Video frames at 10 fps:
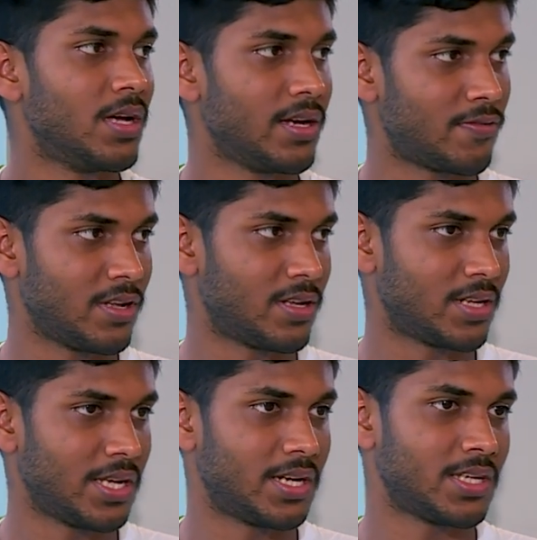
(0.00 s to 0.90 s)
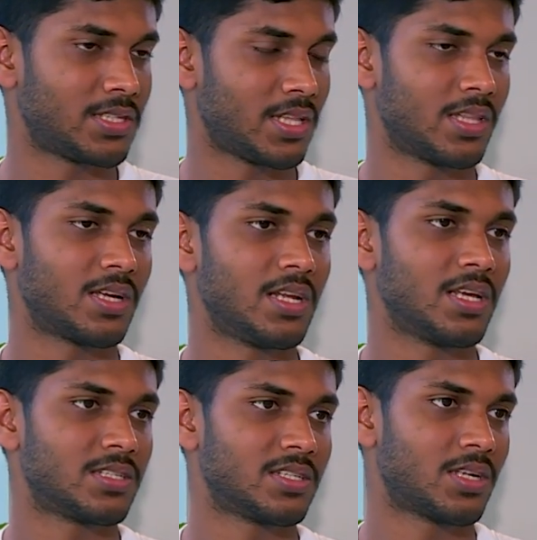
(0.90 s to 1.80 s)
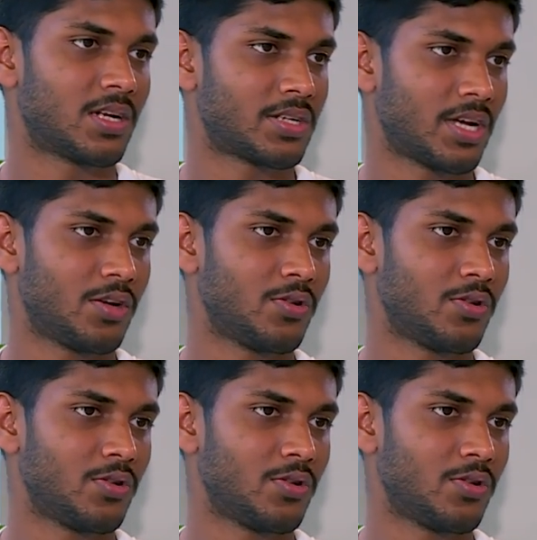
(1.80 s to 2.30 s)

NFT creators and the collections are trying